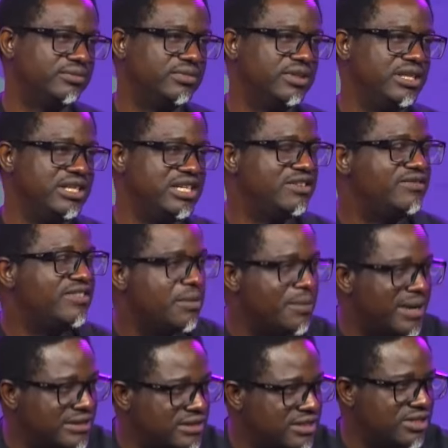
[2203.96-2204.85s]
Give
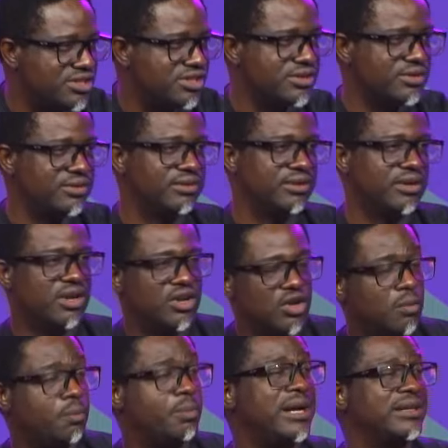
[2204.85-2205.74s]
them attention.
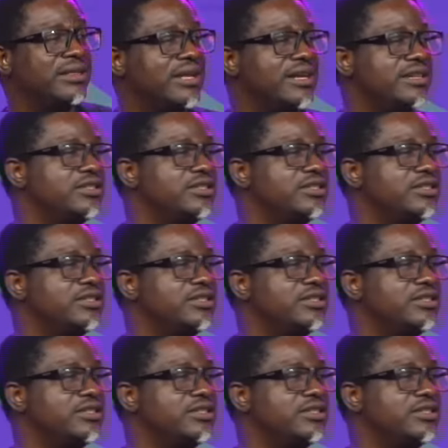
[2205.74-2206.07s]
Your partner is